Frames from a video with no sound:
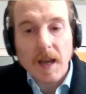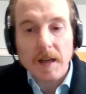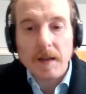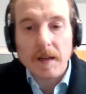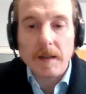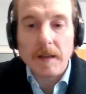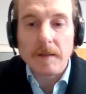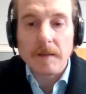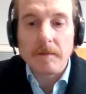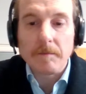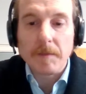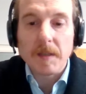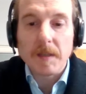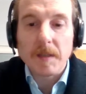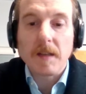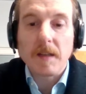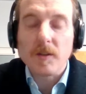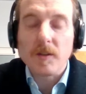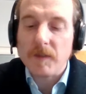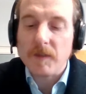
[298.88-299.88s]
and
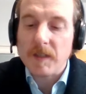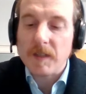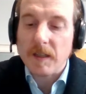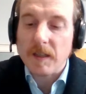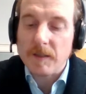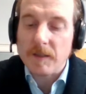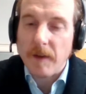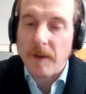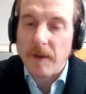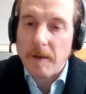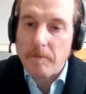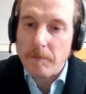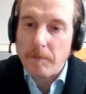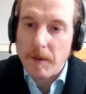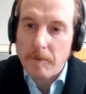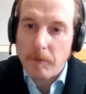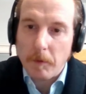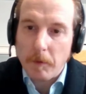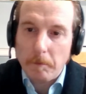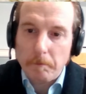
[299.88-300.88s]
percentage of satisfied
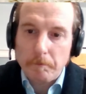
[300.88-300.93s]
people.